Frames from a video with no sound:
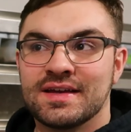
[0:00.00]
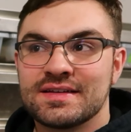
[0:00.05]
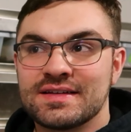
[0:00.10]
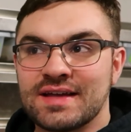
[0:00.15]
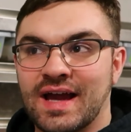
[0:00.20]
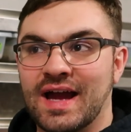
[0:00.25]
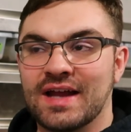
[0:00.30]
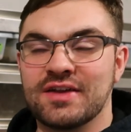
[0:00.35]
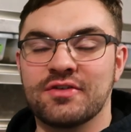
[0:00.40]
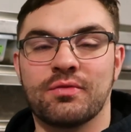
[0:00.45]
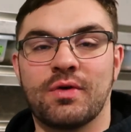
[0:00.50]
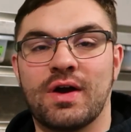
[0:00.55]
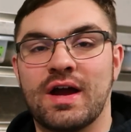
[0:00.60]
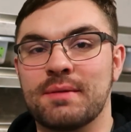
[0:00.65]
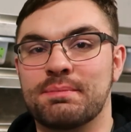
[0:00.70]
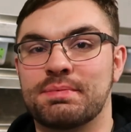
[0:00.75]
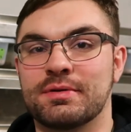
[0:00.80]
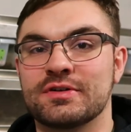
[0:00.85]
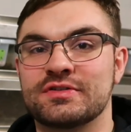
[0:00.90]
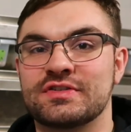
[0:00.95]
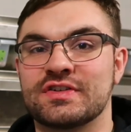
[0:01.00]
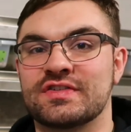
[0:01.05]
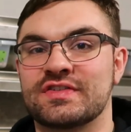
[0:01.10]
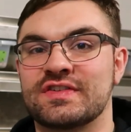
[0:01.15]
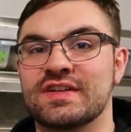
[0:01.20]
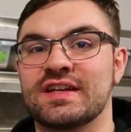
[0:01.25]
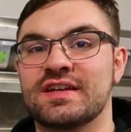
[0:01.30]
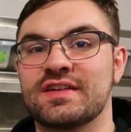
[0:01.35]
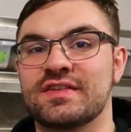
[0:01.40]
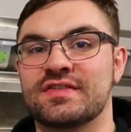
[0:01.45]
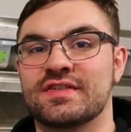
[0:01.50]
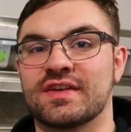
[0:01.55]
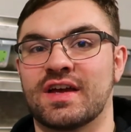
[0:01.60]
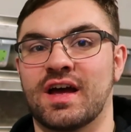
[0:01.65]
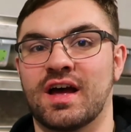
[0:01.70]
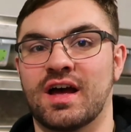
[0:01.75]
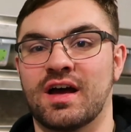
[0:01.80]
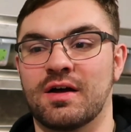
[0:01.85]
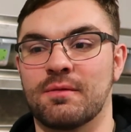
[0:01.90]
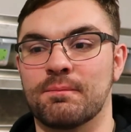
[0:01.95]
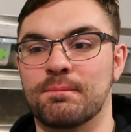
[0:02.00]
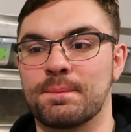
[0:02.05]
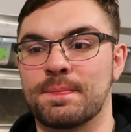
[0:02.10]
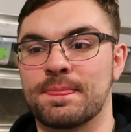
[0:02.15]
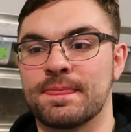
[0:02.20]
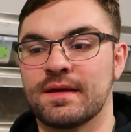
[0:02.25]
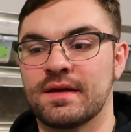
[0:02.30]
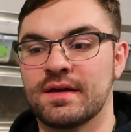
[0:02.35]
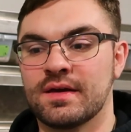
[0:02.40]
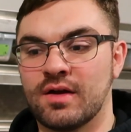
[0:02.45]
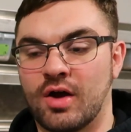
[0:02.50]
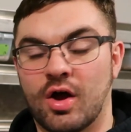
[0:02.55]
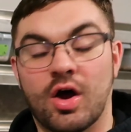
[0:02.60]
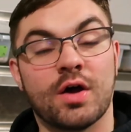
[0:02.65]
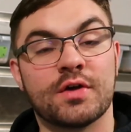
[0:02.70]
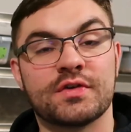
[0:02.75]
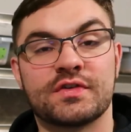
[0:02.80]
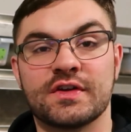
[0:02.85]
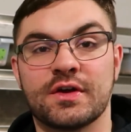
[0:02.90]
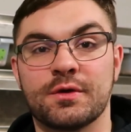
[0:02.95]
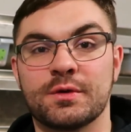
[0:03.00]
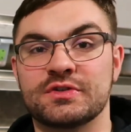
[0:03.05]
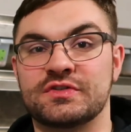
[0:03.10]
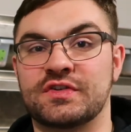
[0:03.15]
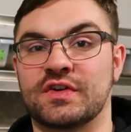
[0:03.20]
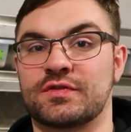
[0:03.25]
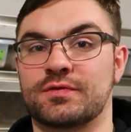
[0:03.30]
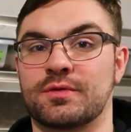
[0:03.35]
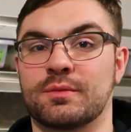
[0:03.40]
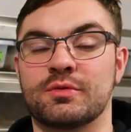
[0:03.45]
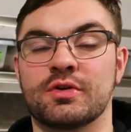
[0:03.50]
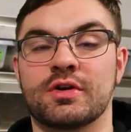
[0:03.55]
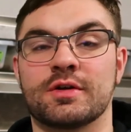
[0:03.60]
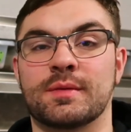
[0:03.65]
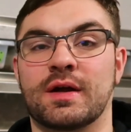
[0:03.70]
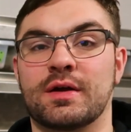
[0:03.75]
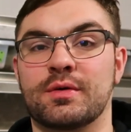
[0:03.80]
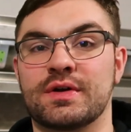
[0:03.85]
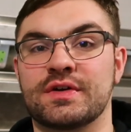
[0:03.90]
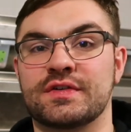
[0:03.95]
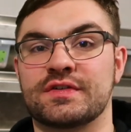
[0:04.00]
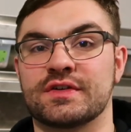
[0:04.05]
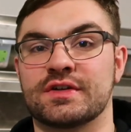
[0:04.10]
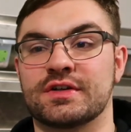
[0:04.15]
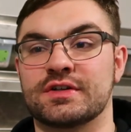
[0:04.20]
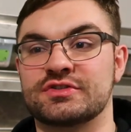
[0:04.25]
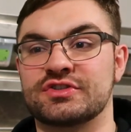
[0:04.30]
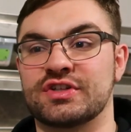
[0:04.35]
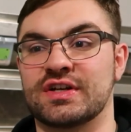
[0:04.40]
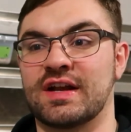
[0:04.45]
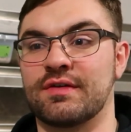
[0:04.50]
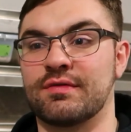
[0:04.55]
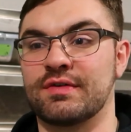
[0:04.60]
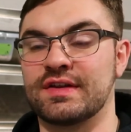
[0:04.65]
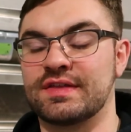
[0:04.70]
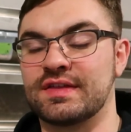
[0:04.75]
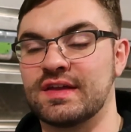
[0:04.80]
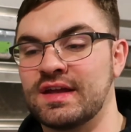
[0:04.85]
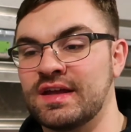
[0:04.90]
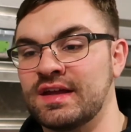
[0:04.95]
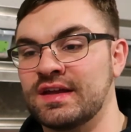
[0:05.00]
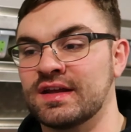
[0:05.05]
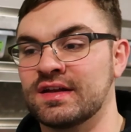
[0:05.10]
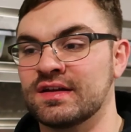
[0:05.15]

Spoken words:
kind of why I purchased these. Also is just from doing my research and everything.